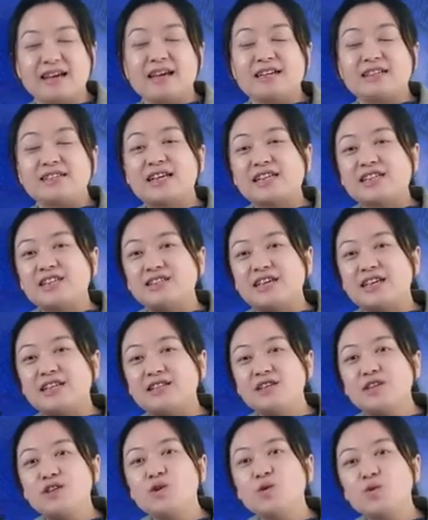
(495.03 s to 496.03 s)
that this
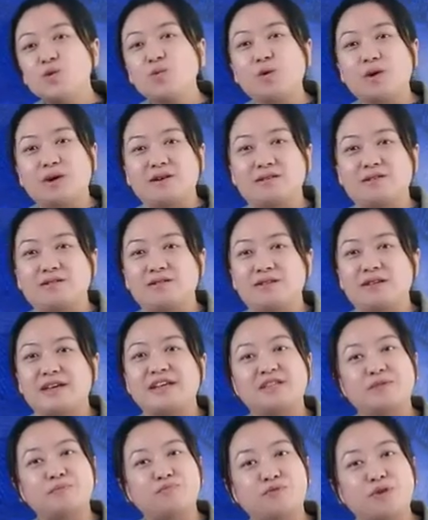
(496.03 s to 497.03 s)
new word
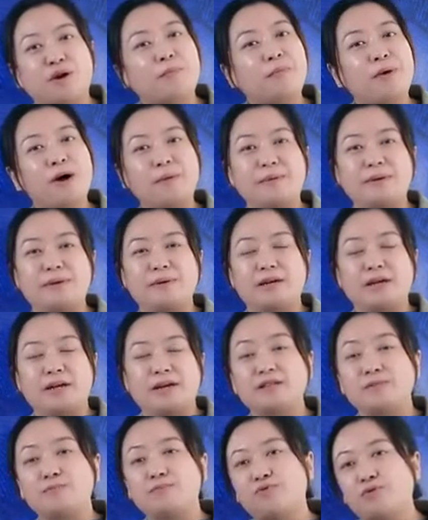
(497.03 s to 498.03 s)

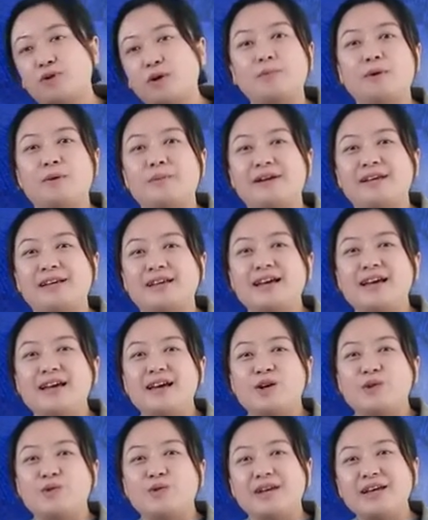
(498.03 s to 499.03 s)
is probably
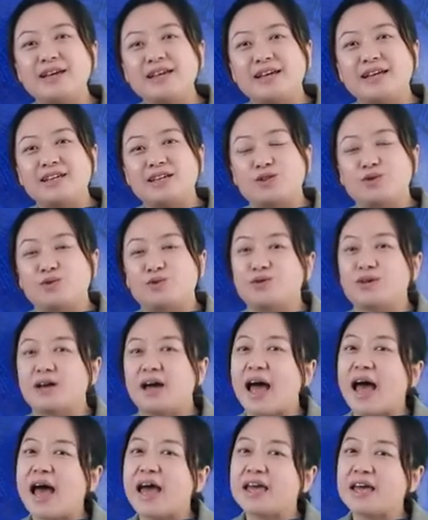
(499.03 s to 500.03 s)
related to the
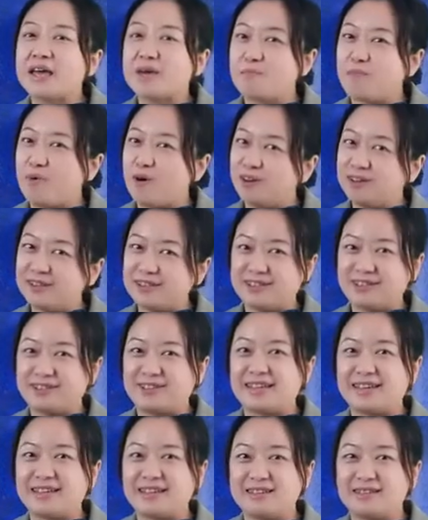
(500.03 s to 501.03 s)
unimportant
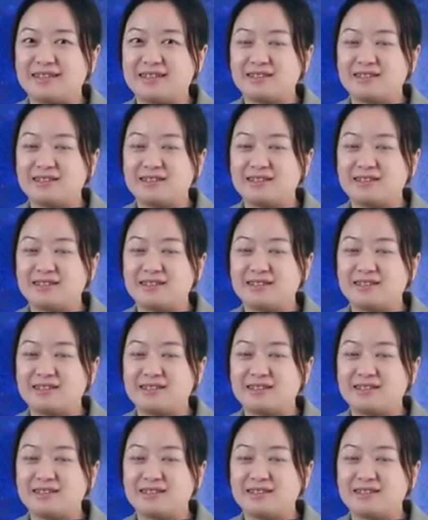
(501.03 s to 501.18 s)
things,